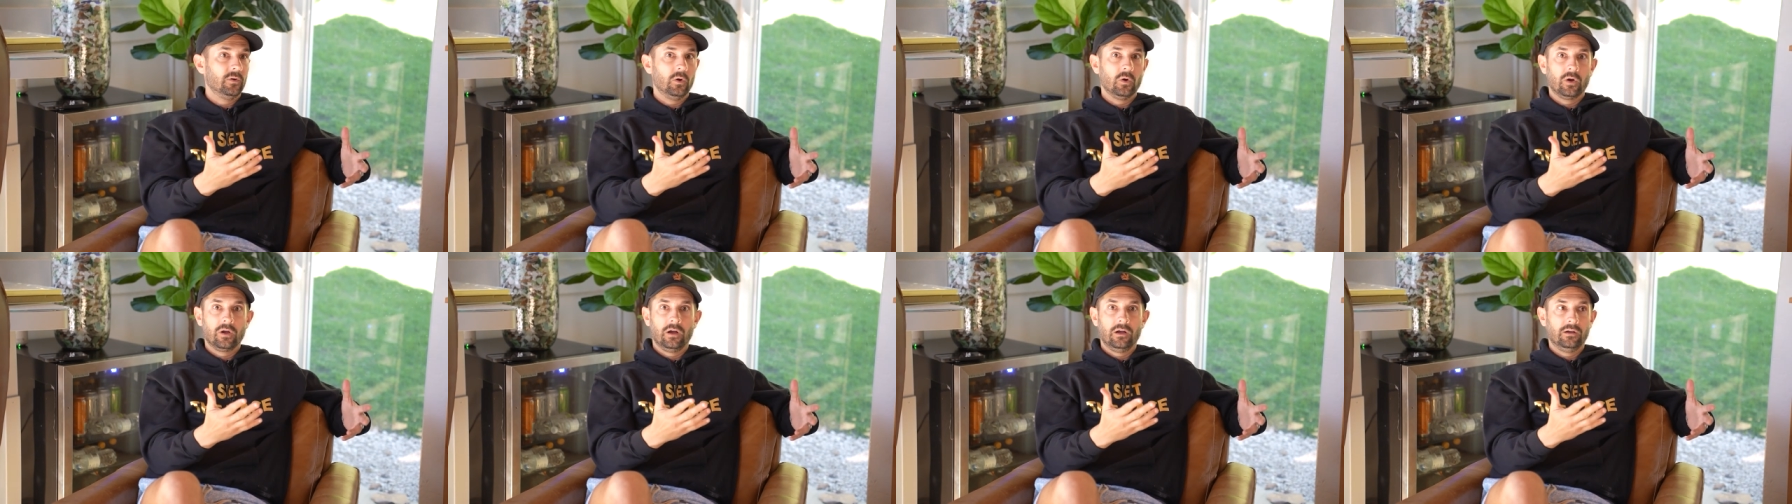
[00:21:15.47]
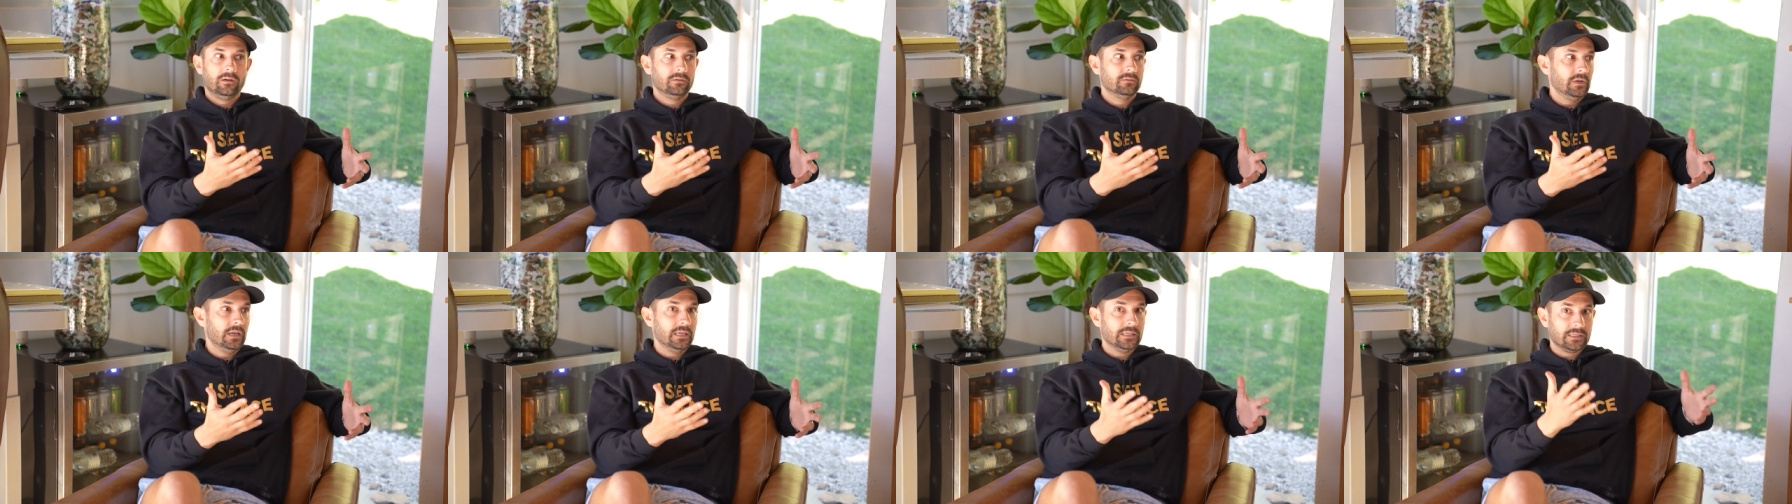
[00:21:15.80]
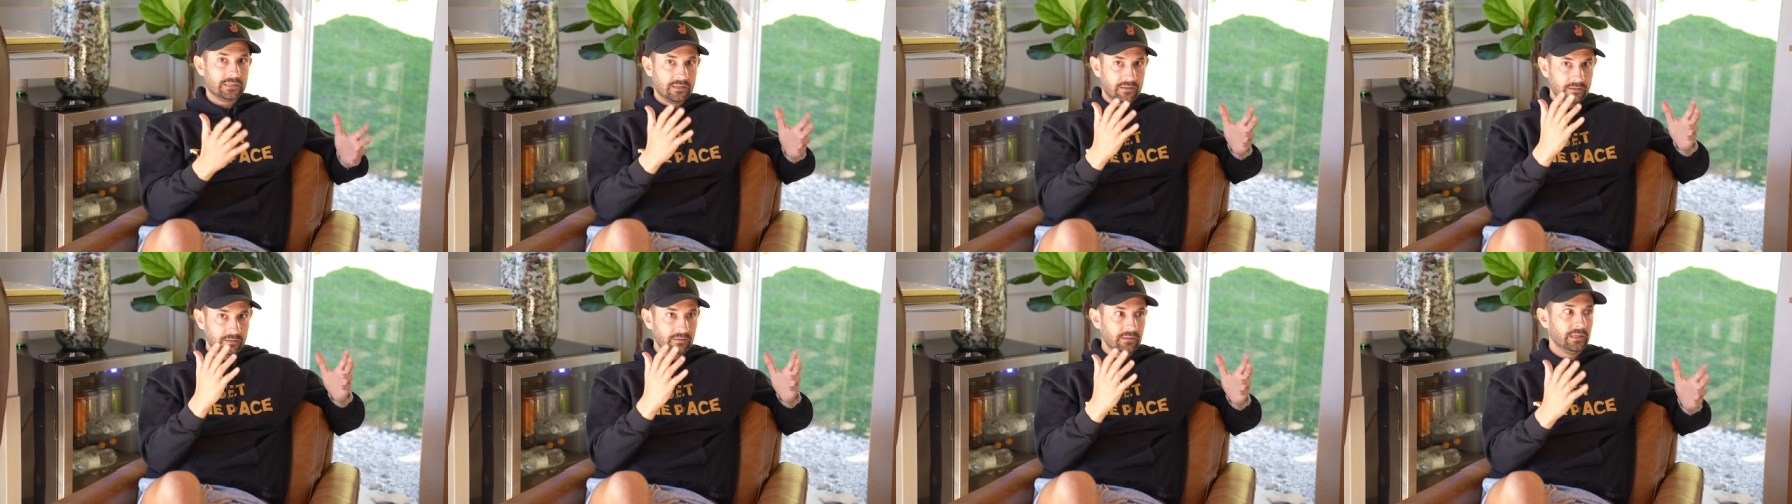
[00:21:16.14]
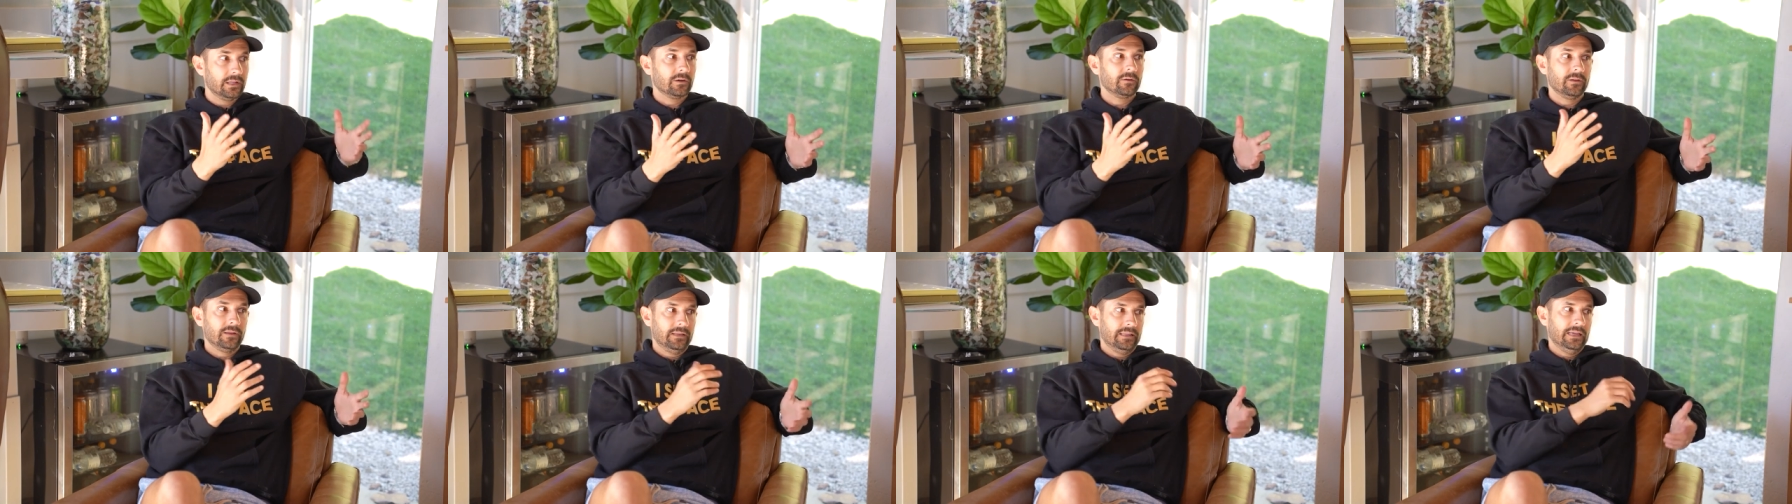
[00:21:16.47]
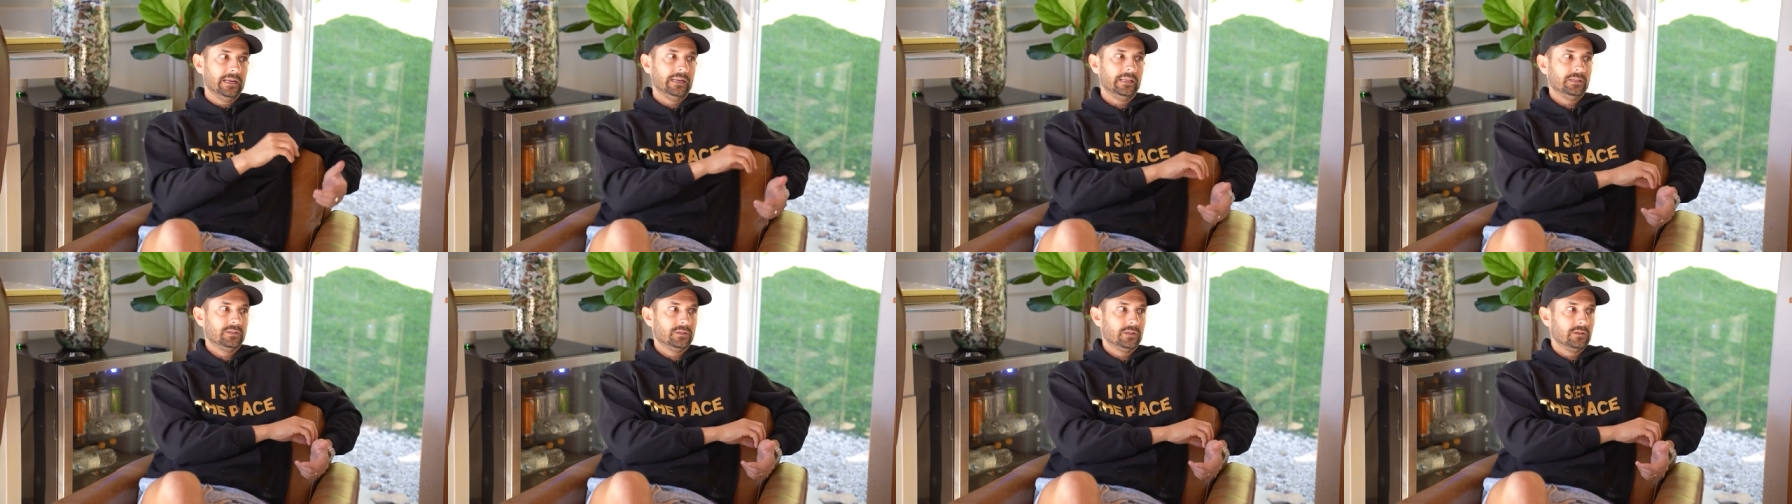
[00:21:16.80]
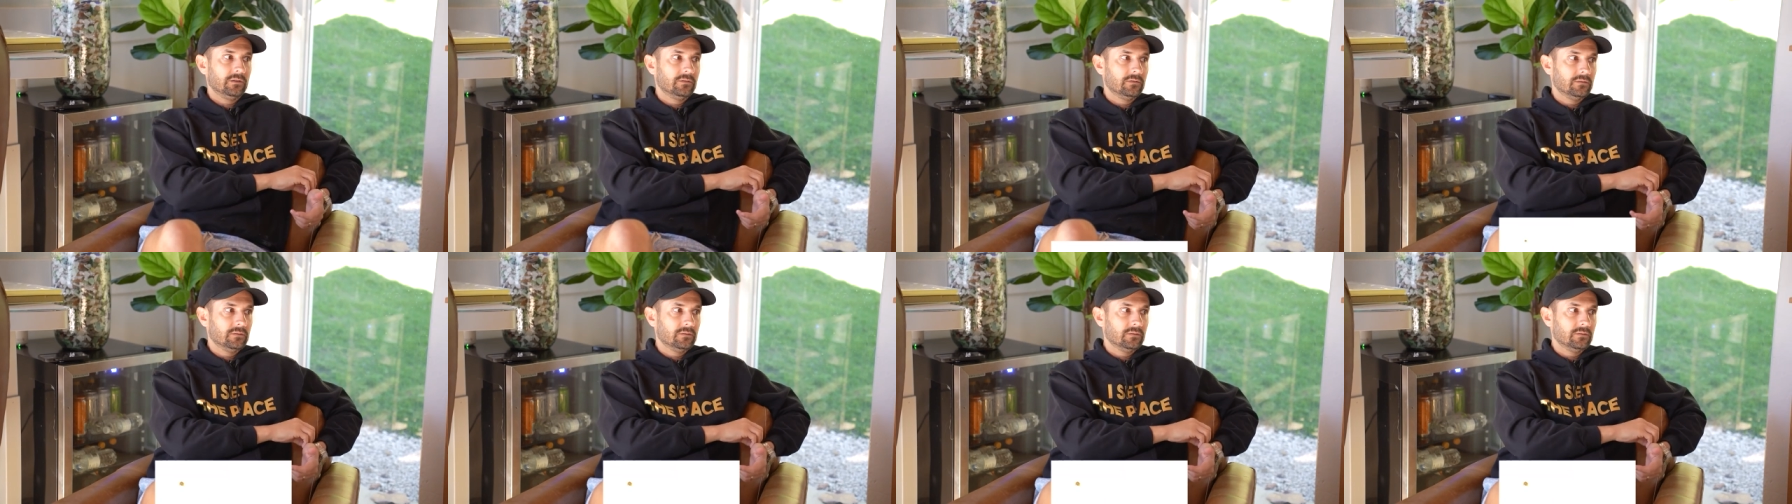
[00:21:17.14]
phone call. It's, it's literally that easy. easy.